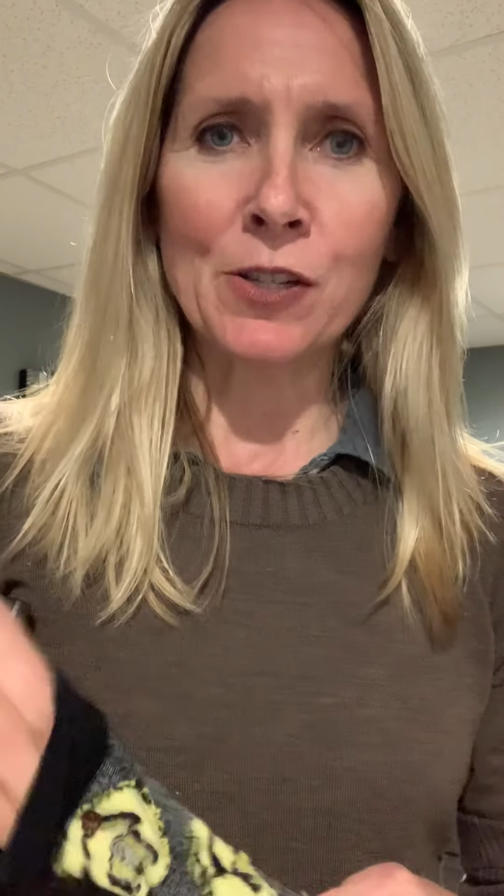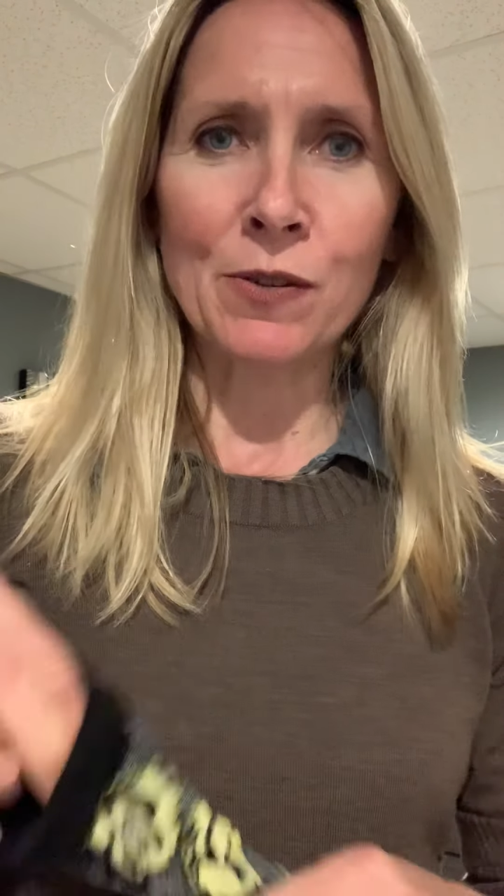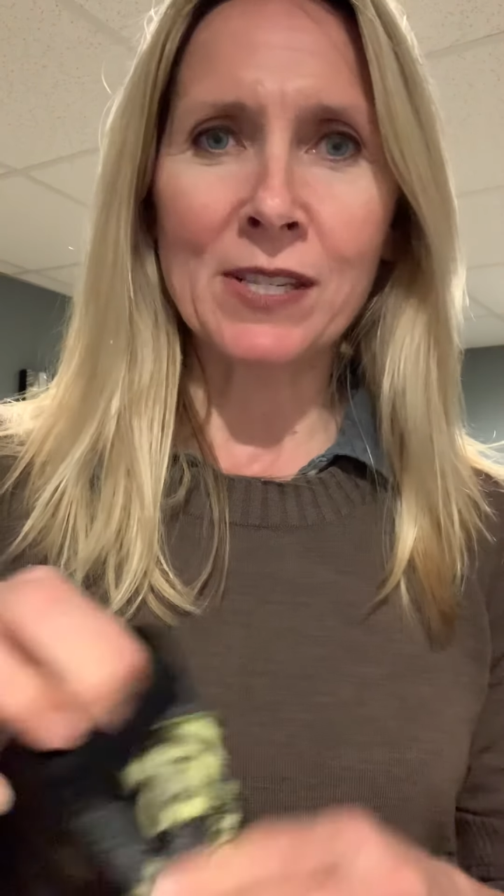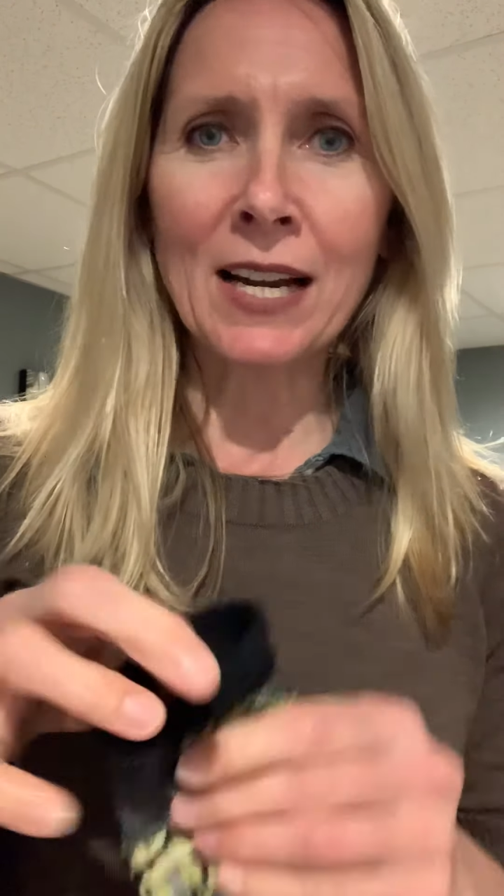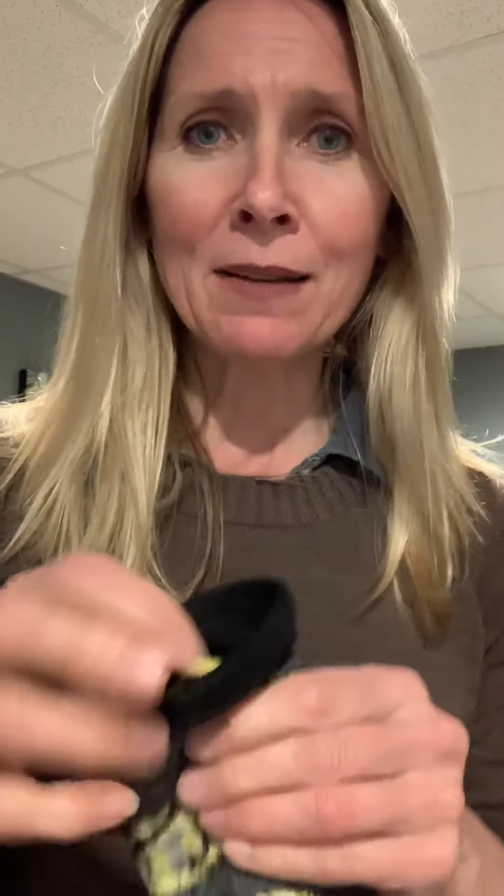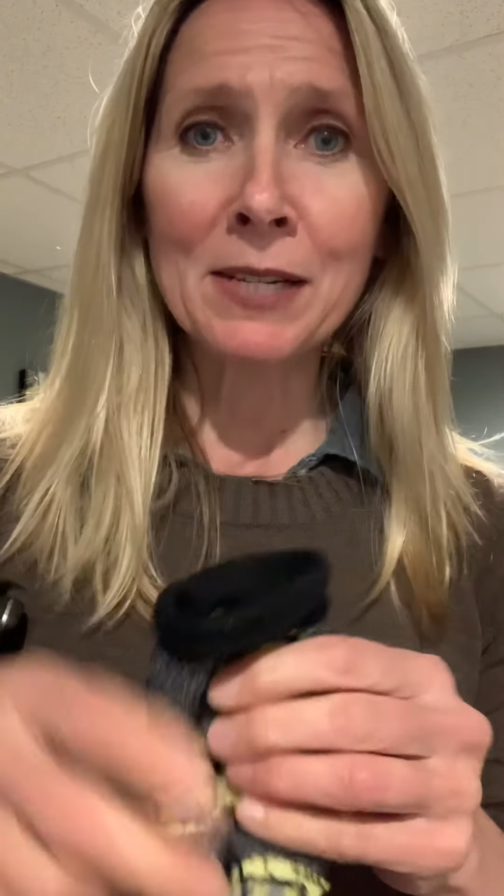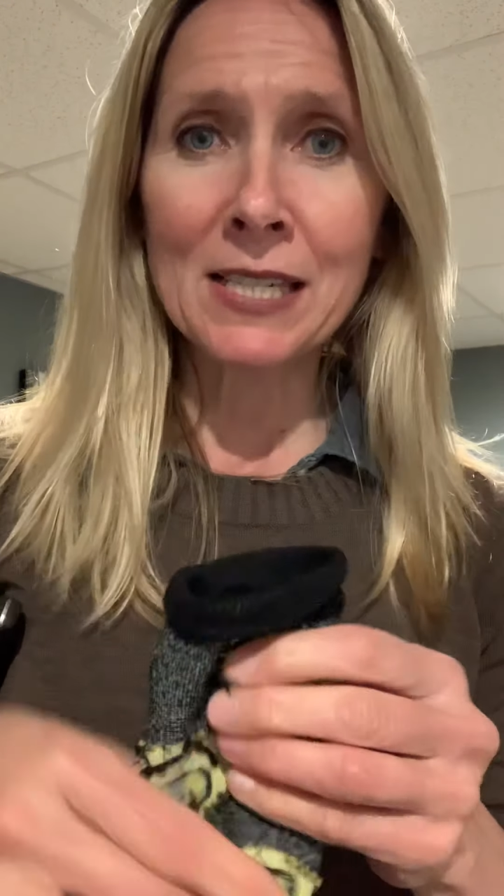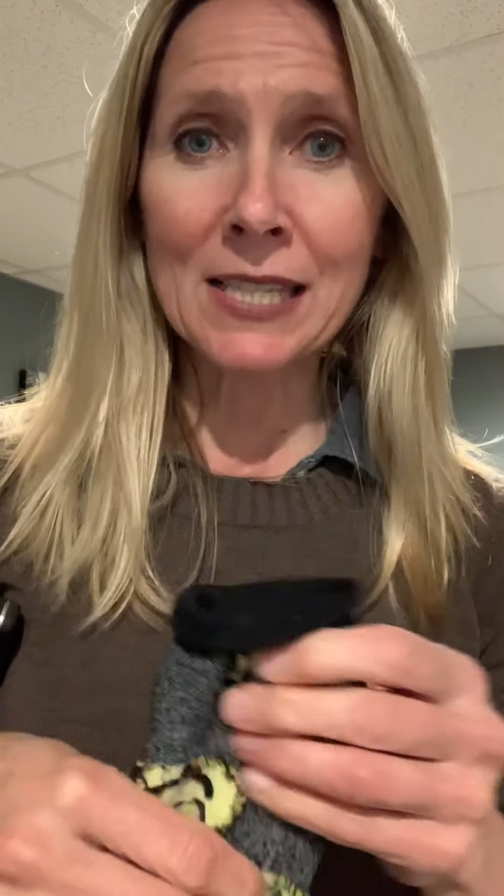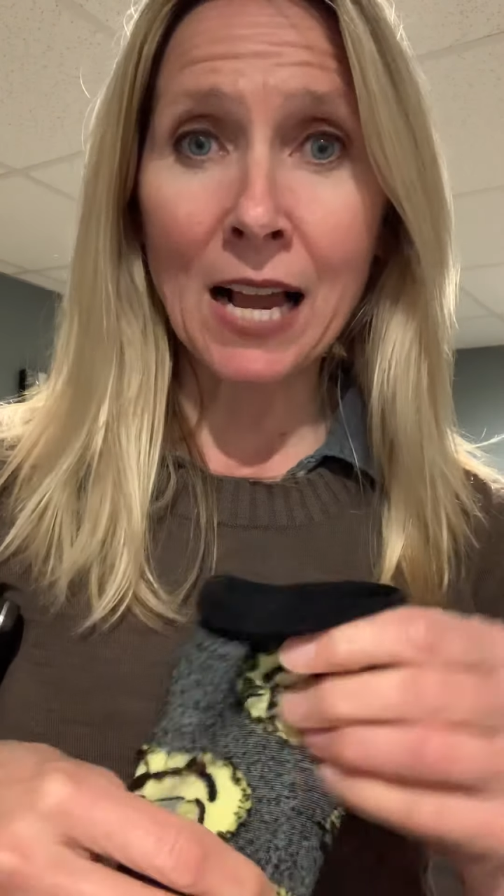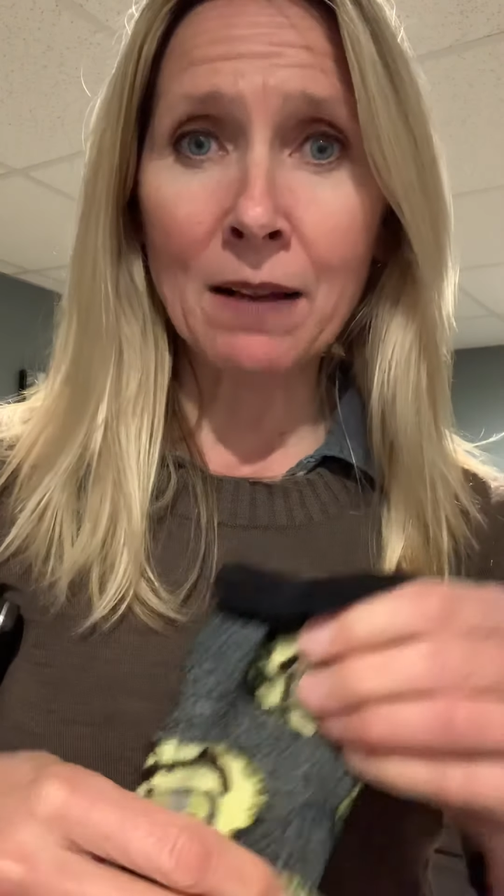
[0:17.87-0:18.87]
So it's not going to be a
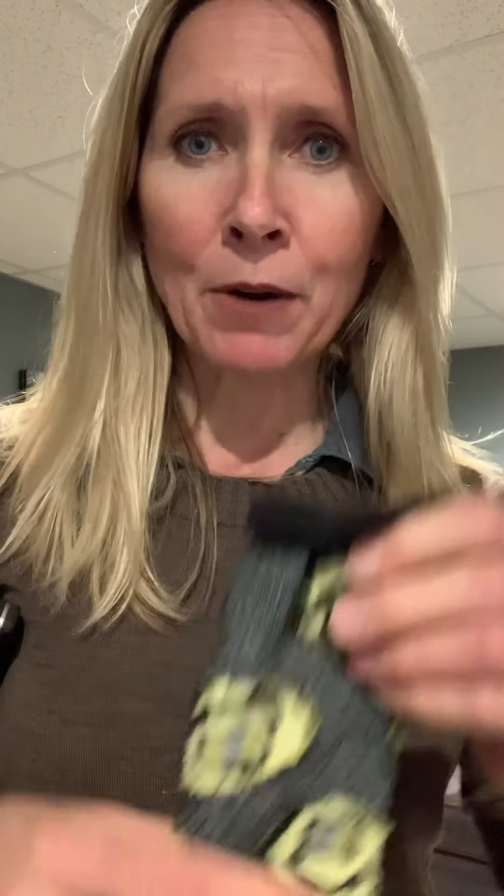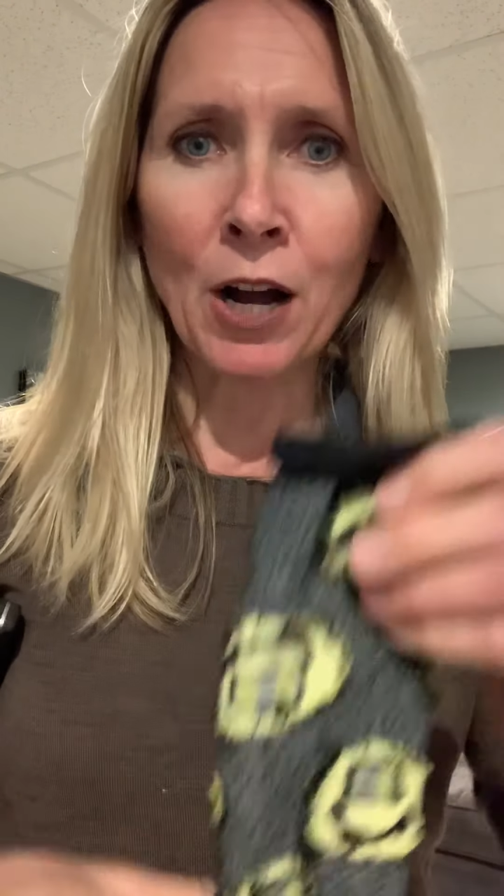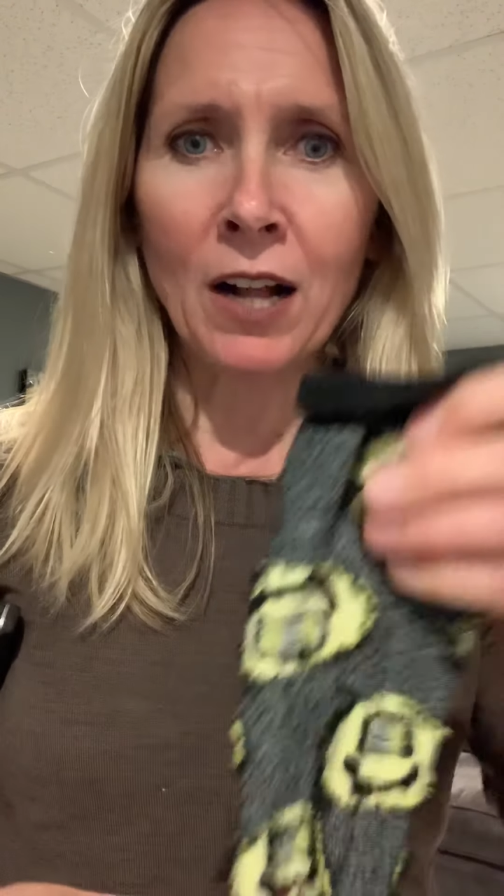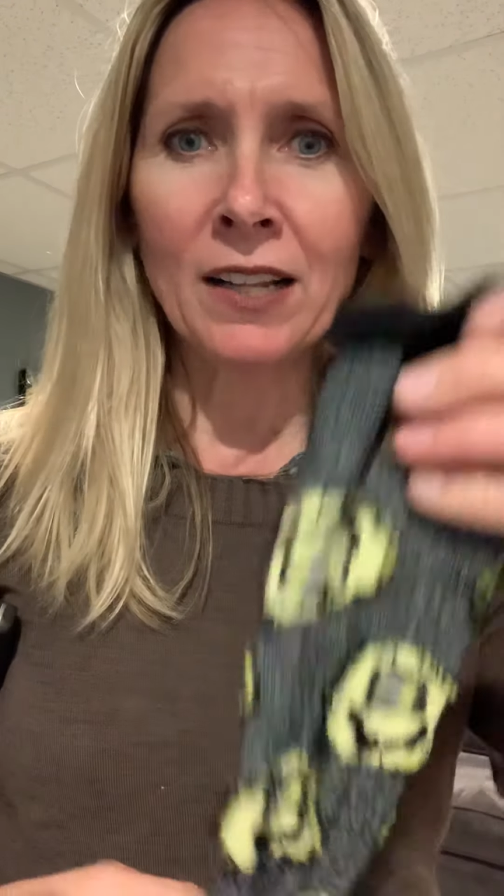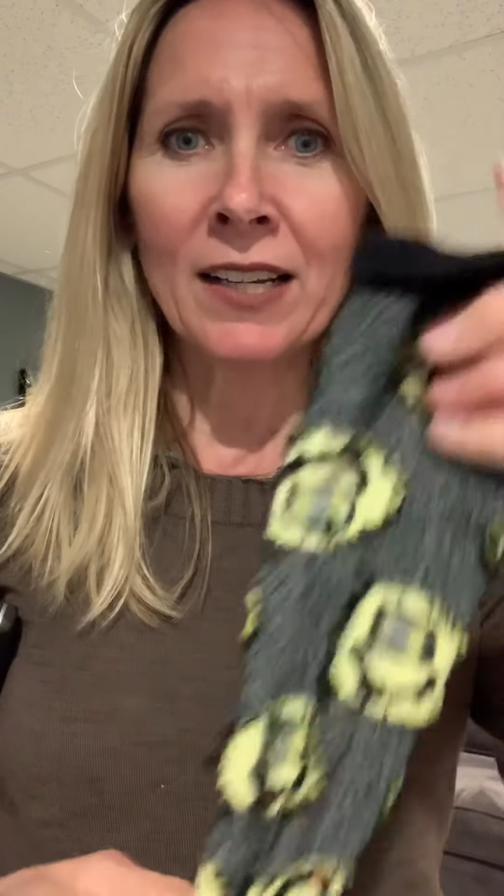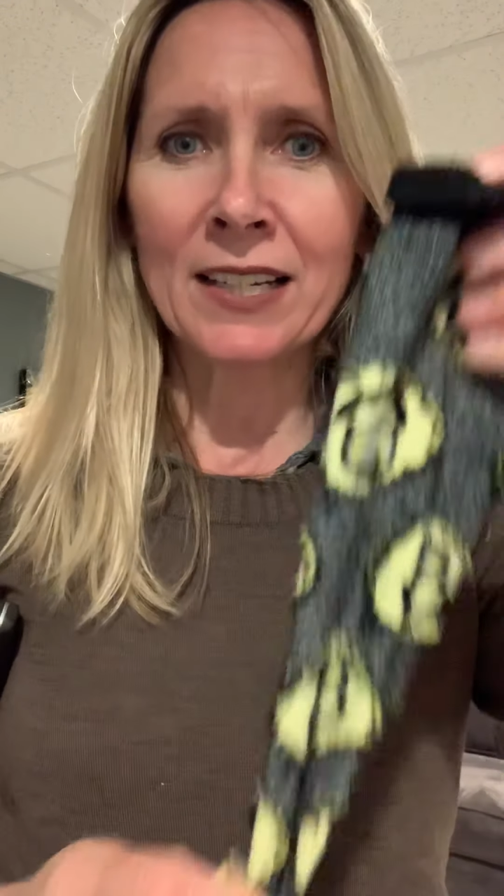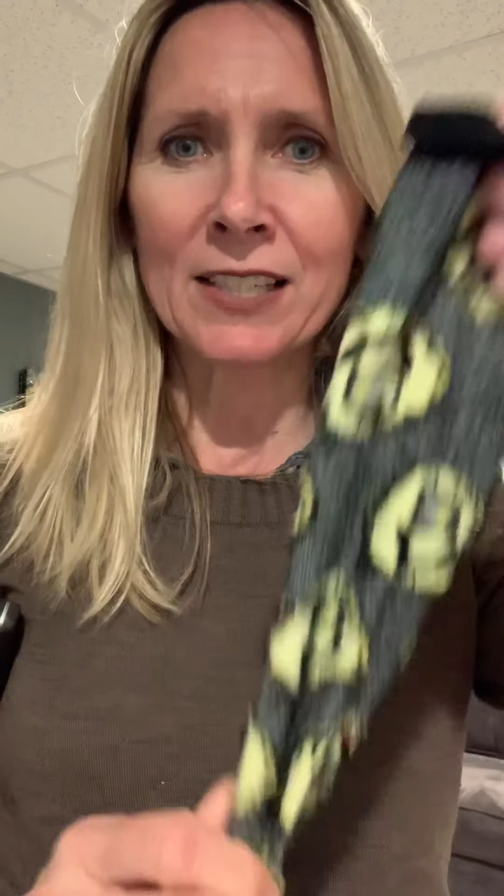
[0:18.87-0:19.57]
sock ball.